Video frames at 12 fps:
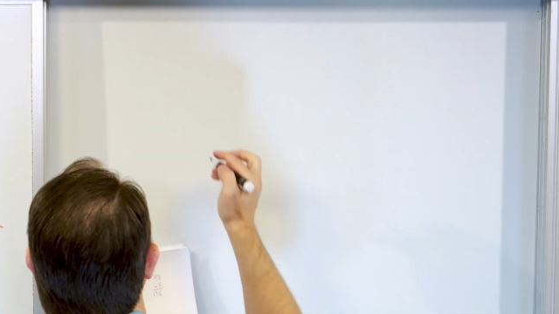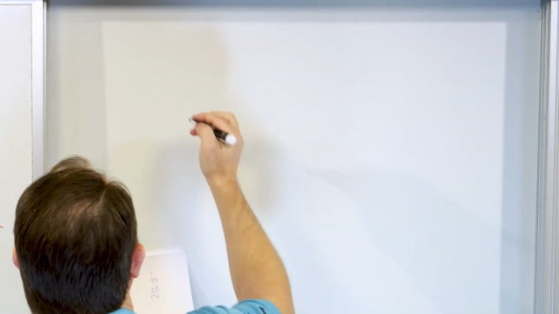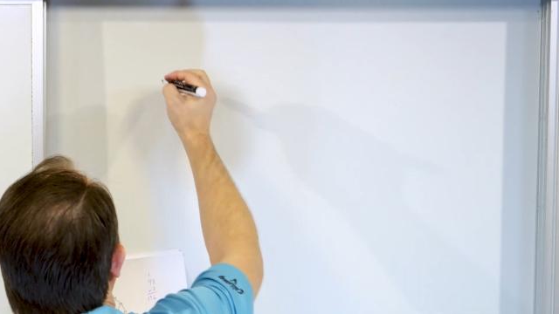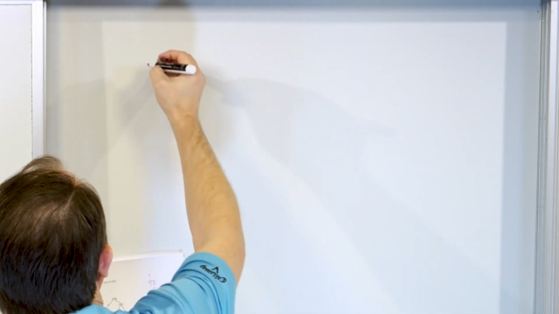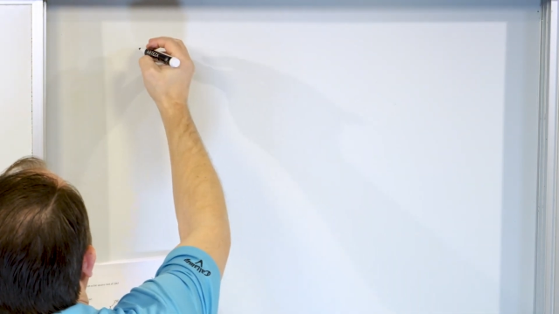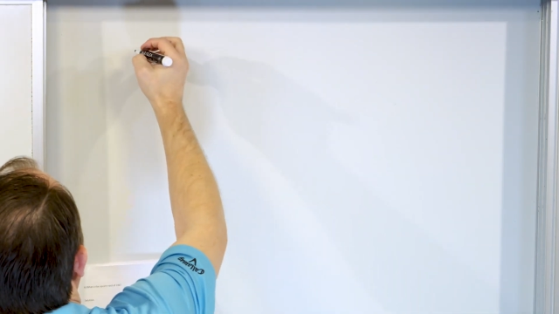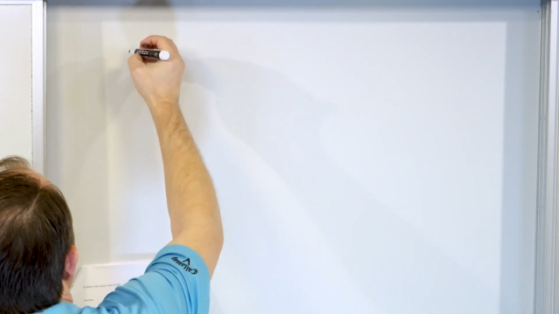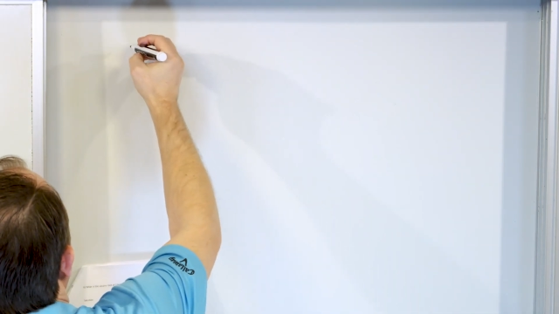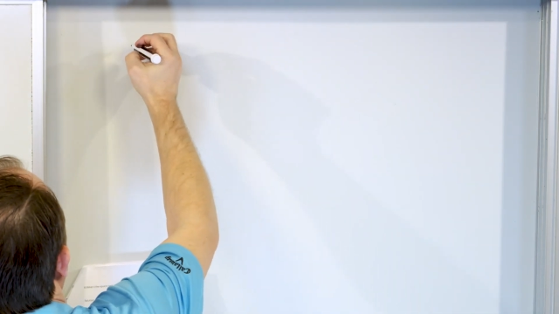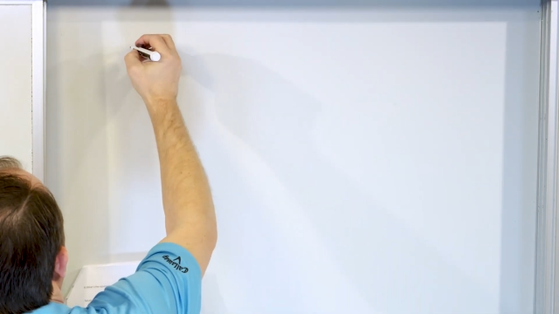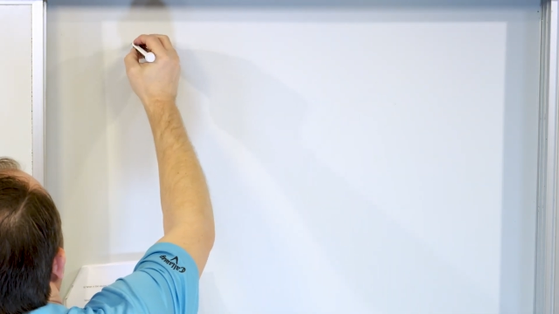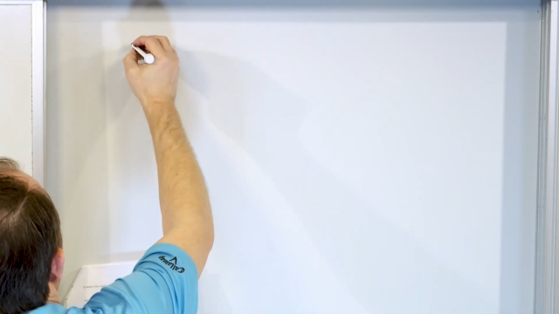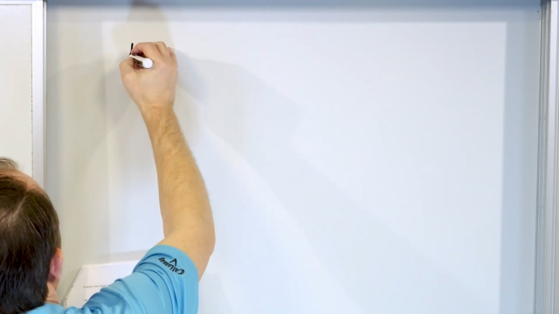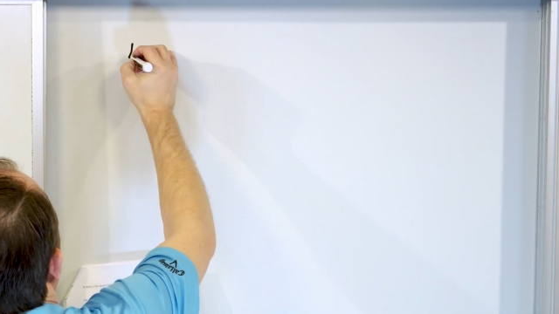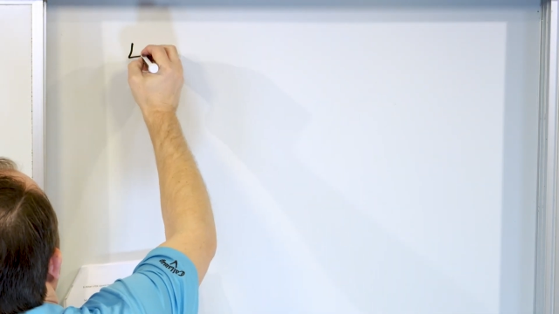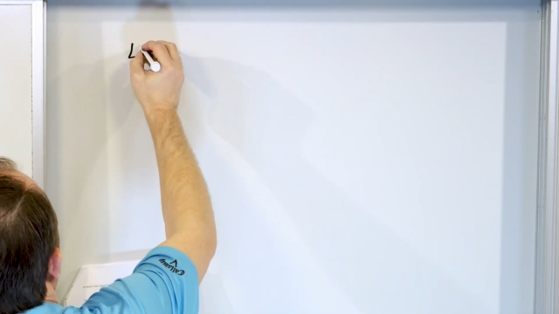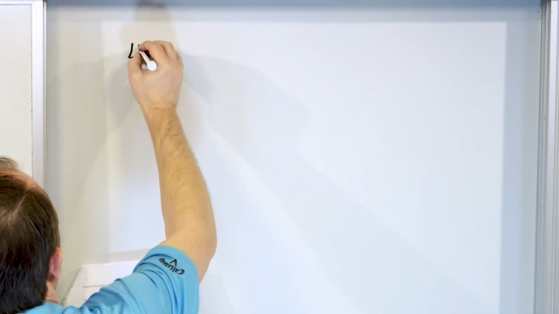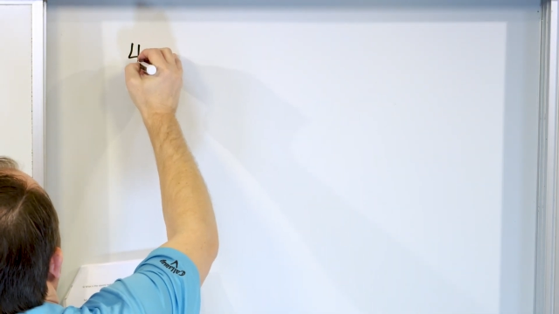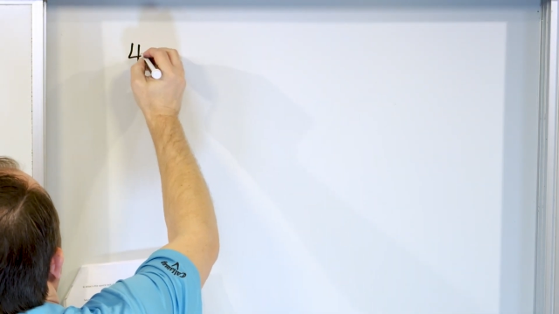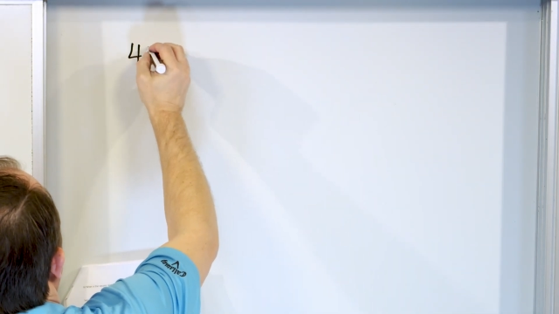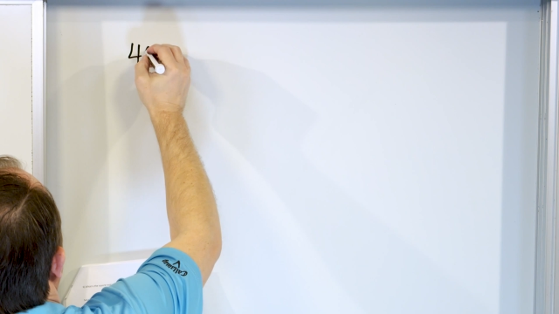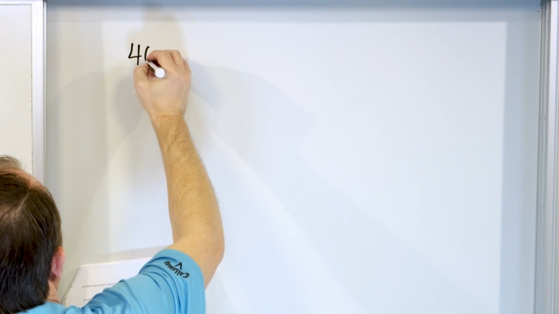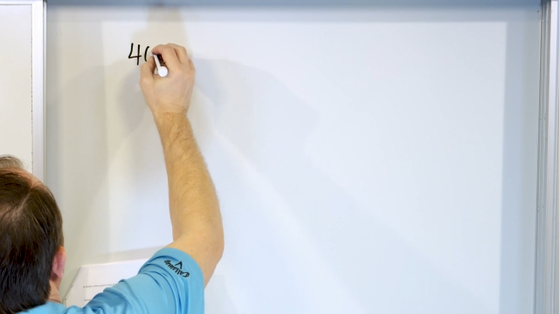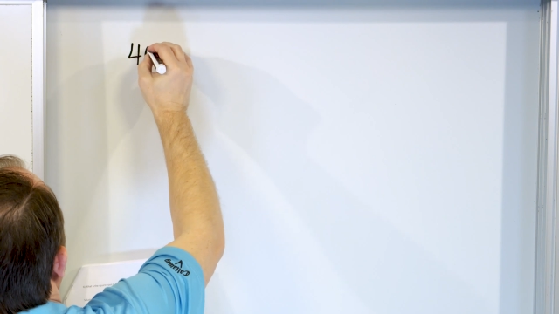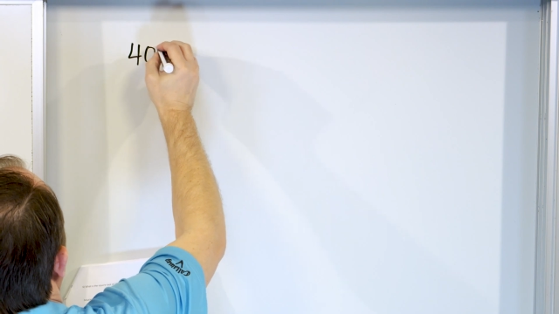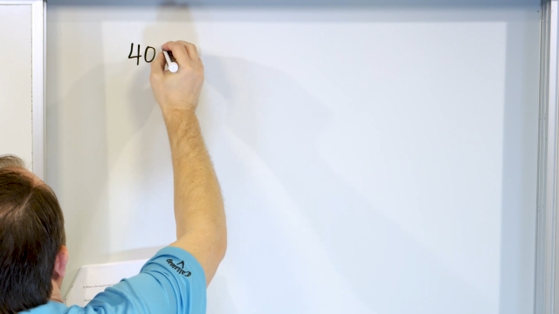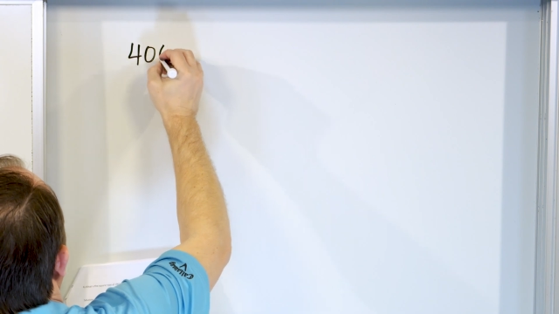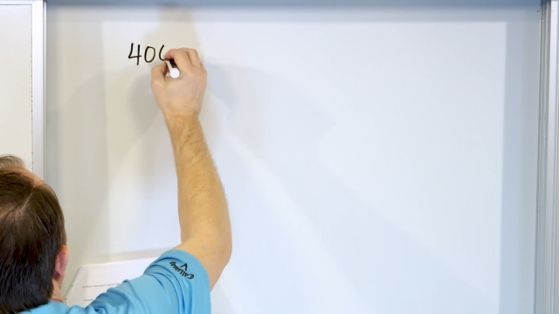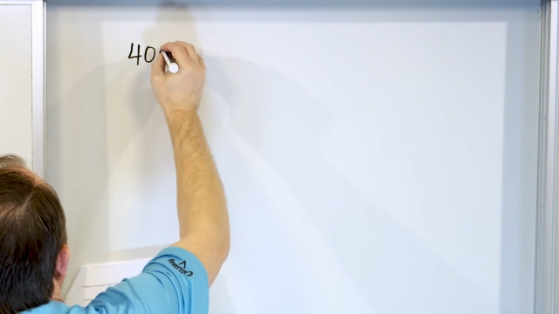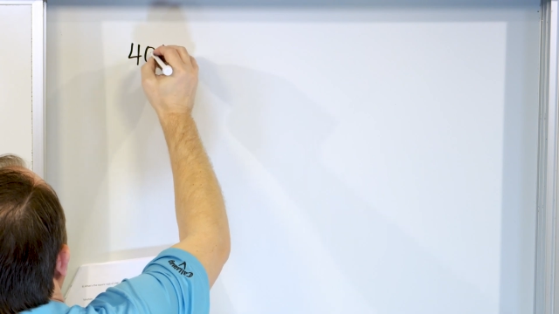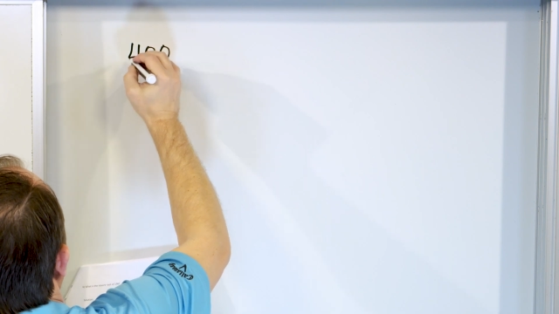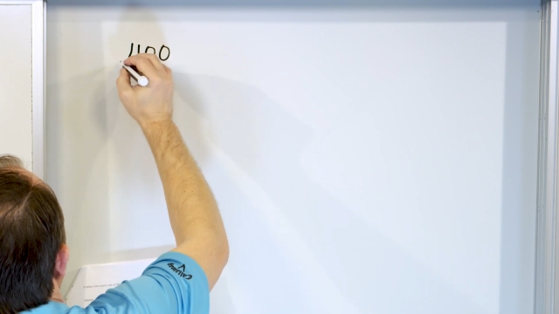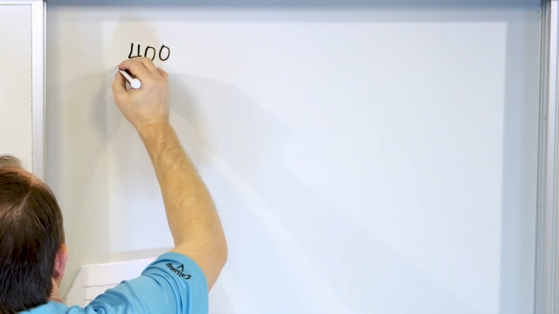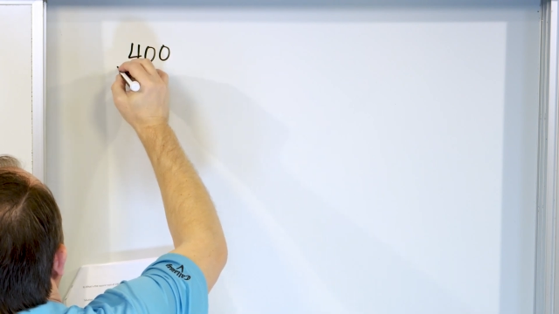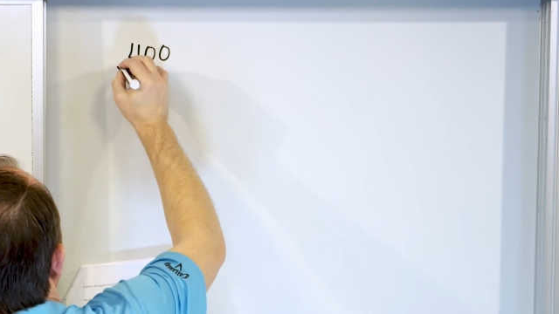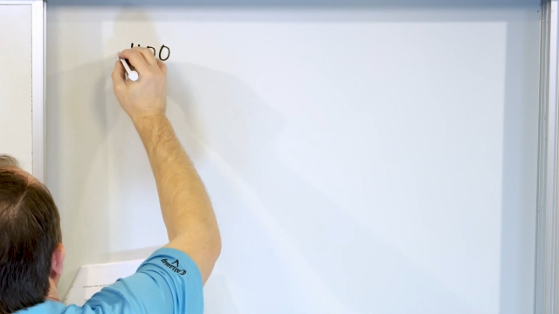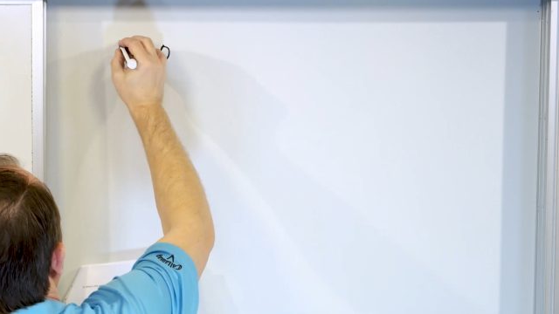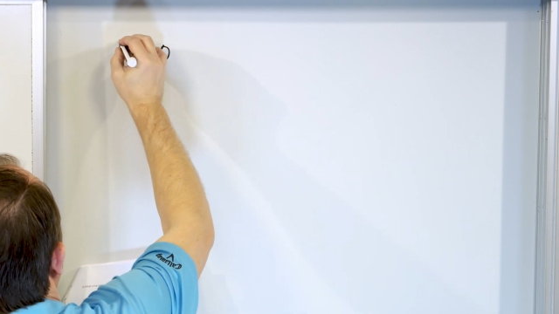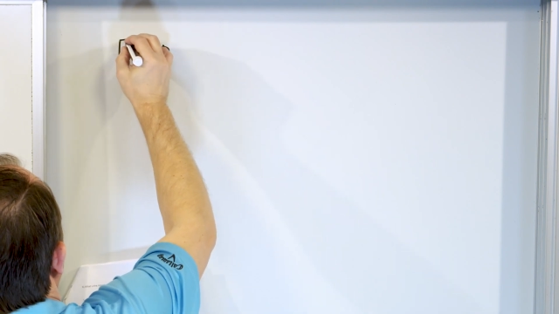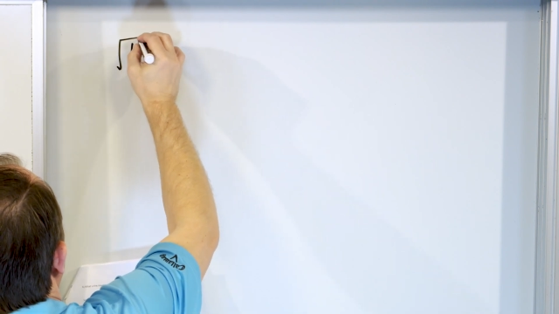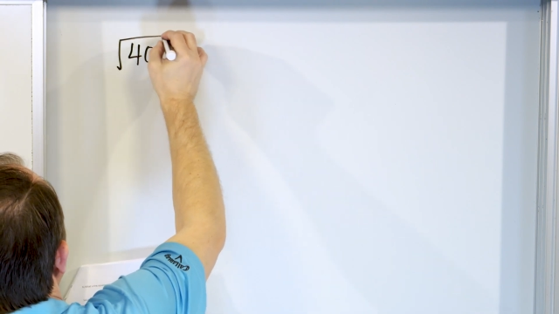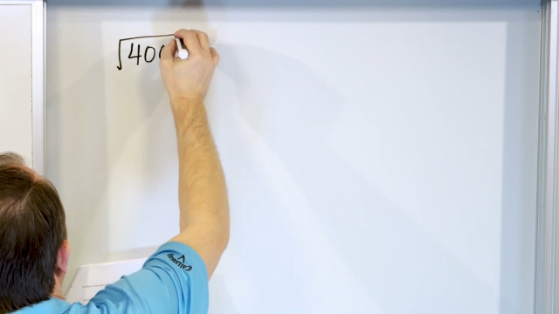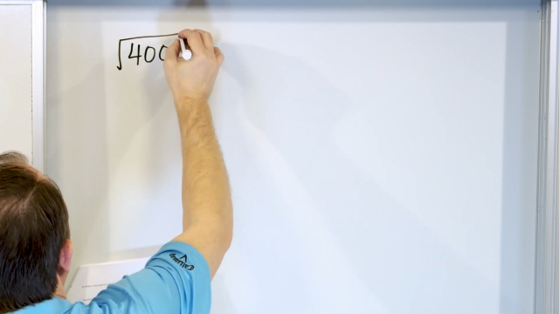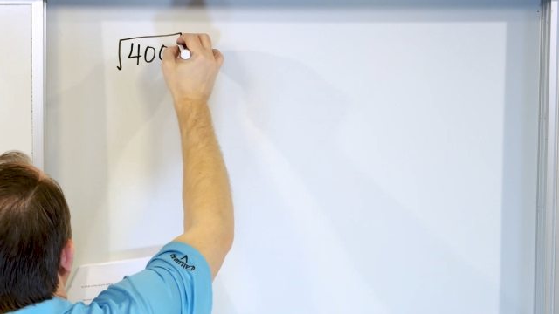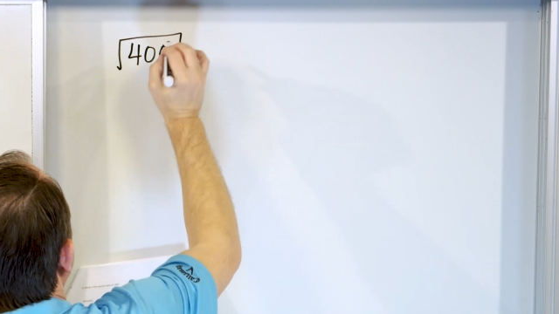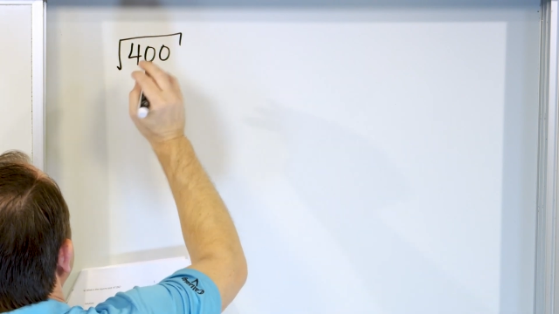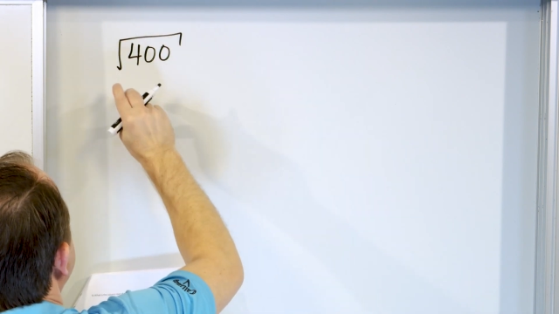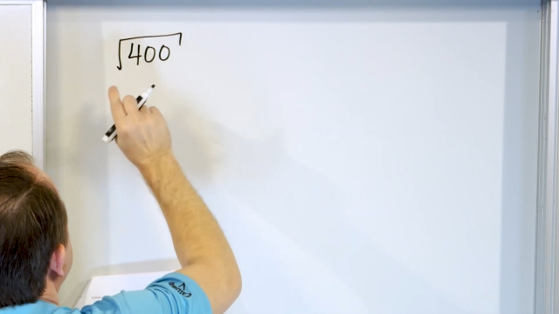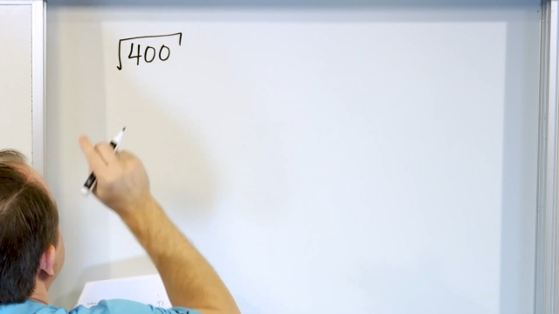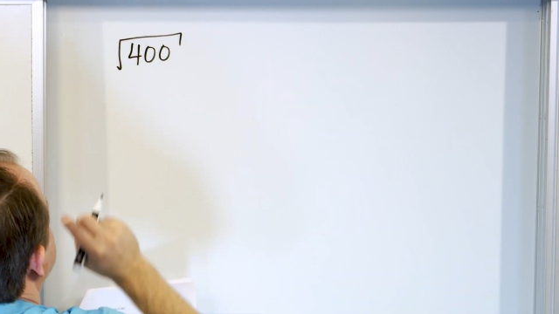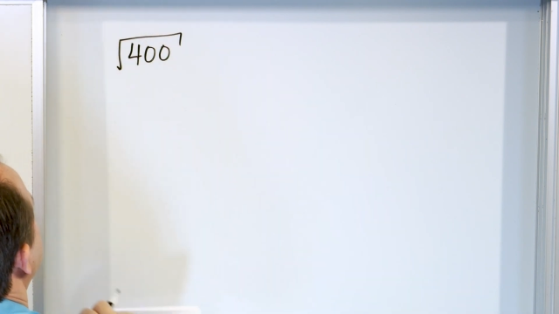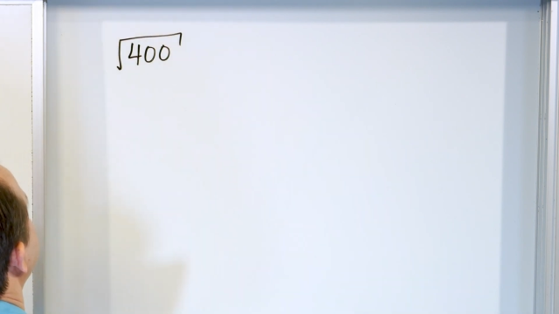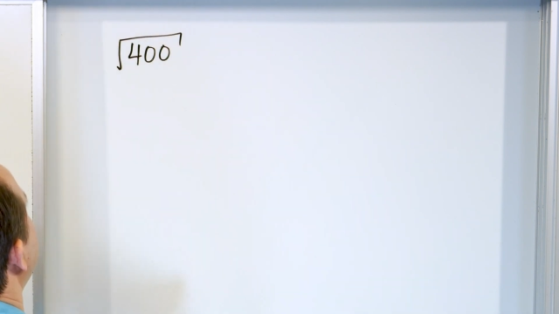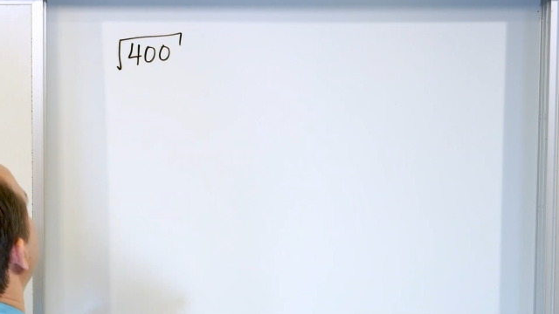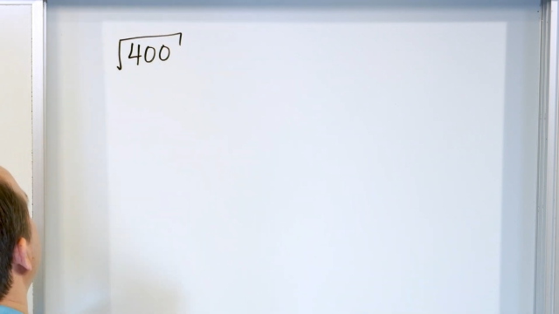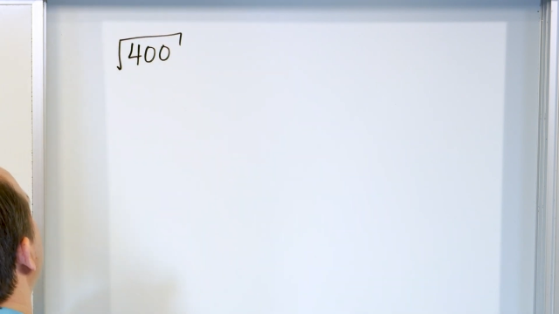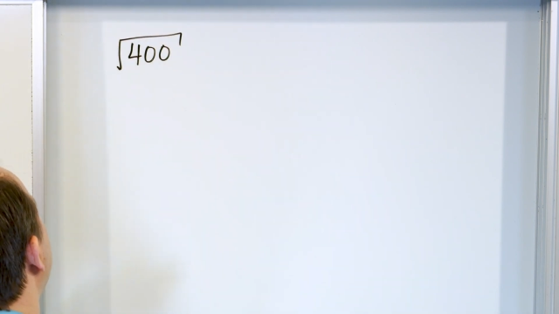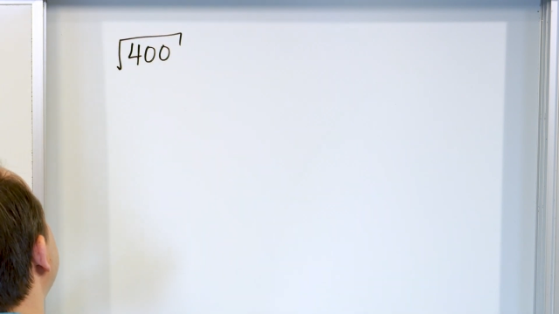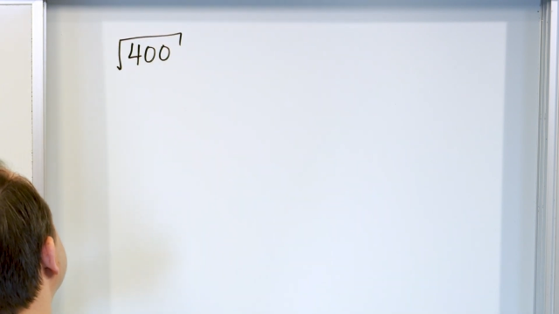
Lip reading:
[unreadable: no face in view]